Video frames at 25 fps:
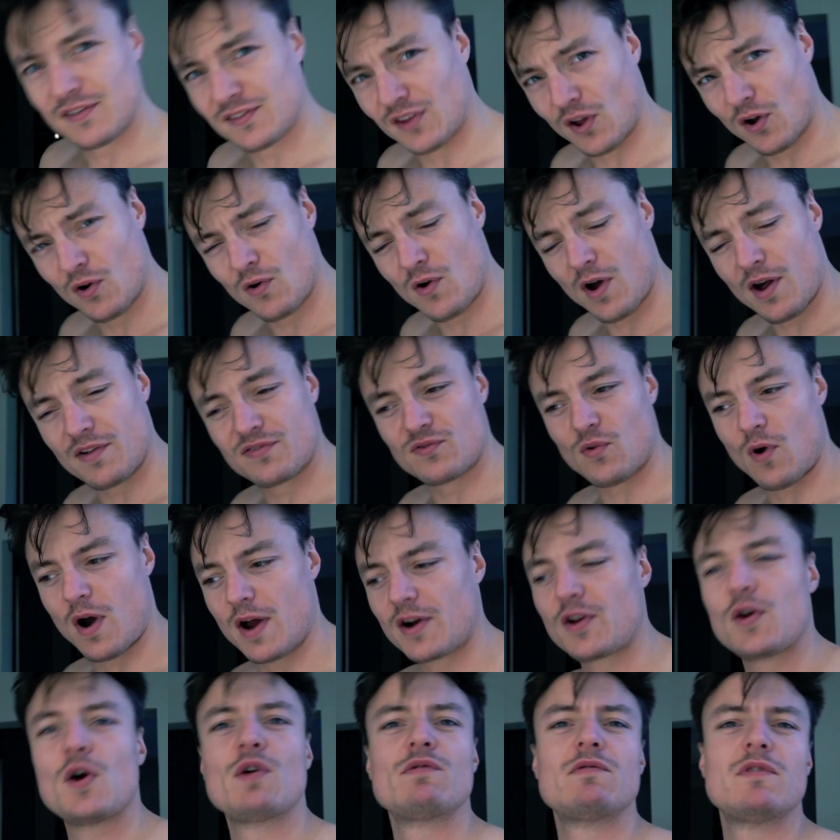So I thought
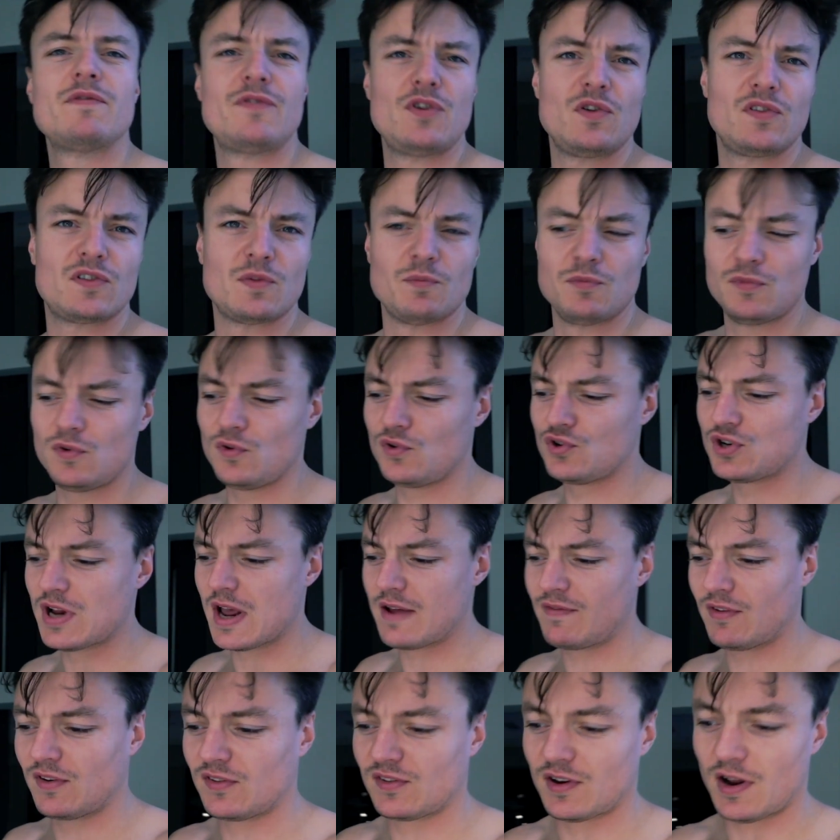I'd go and review some new
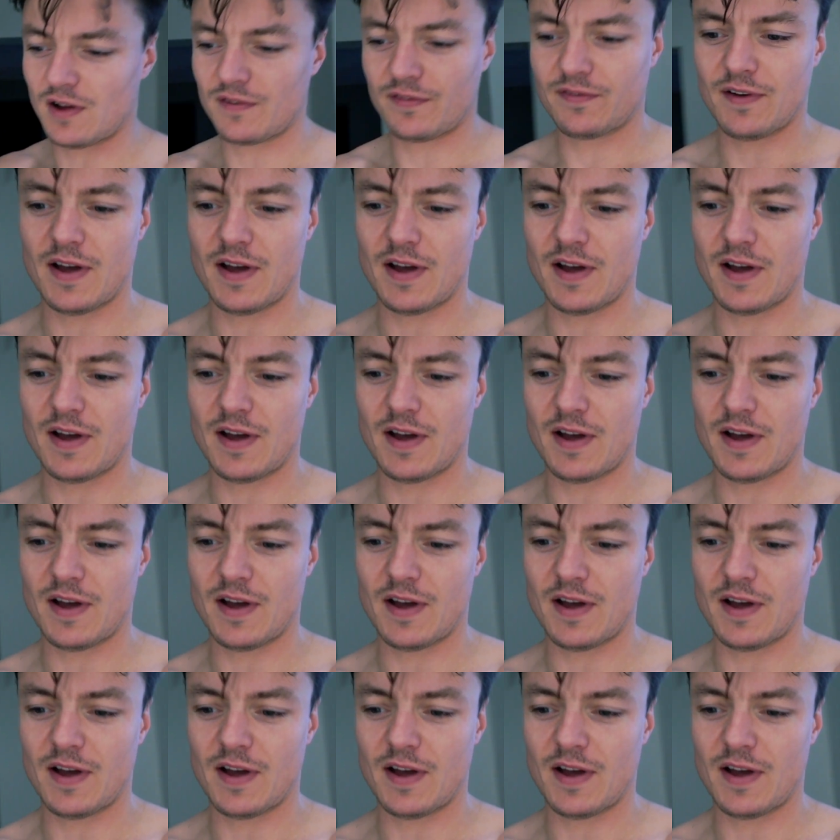shaving stuff,